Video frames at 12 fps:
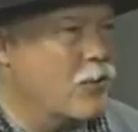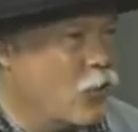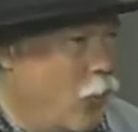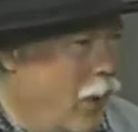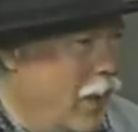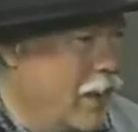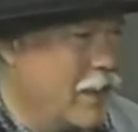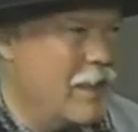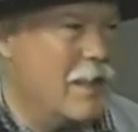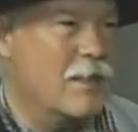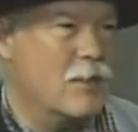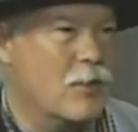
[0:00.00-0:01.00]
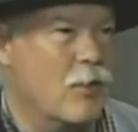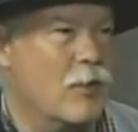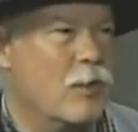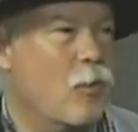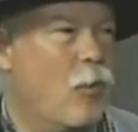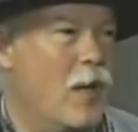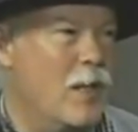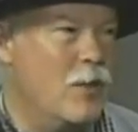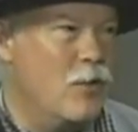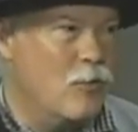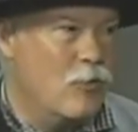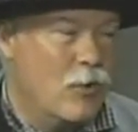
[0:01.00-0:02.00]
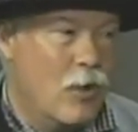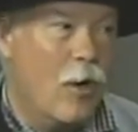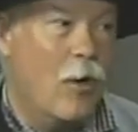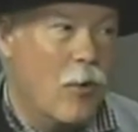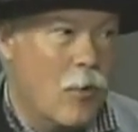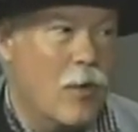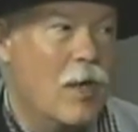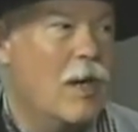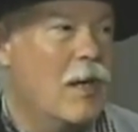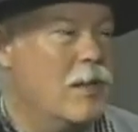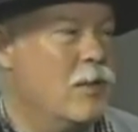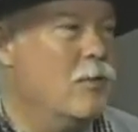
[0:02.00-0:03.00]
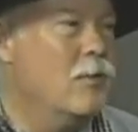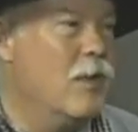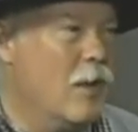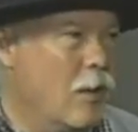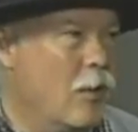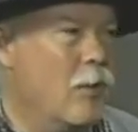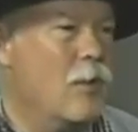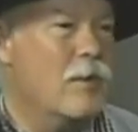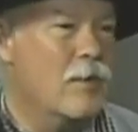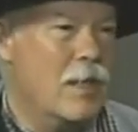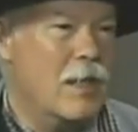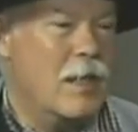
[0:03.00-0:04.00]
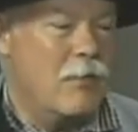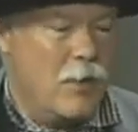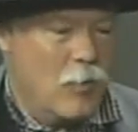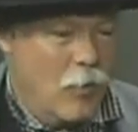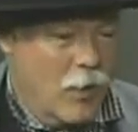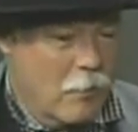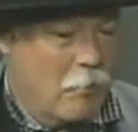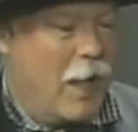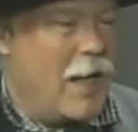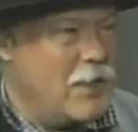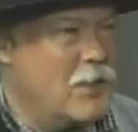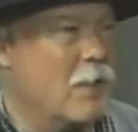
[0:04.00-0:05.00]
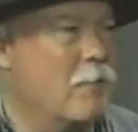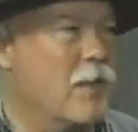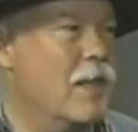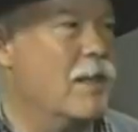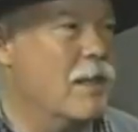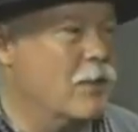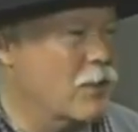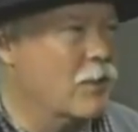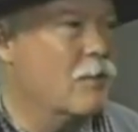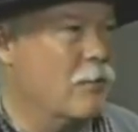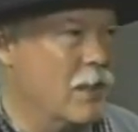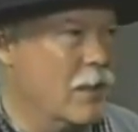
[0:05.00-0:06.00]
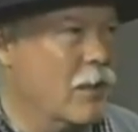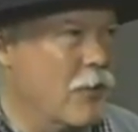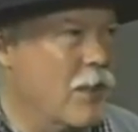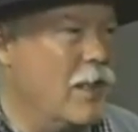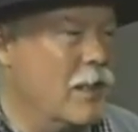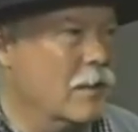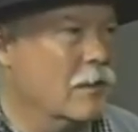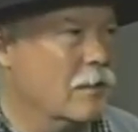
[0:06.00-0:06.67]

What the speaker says: quality, and so that when you go, you know that if you want to buy something, it's the real thing.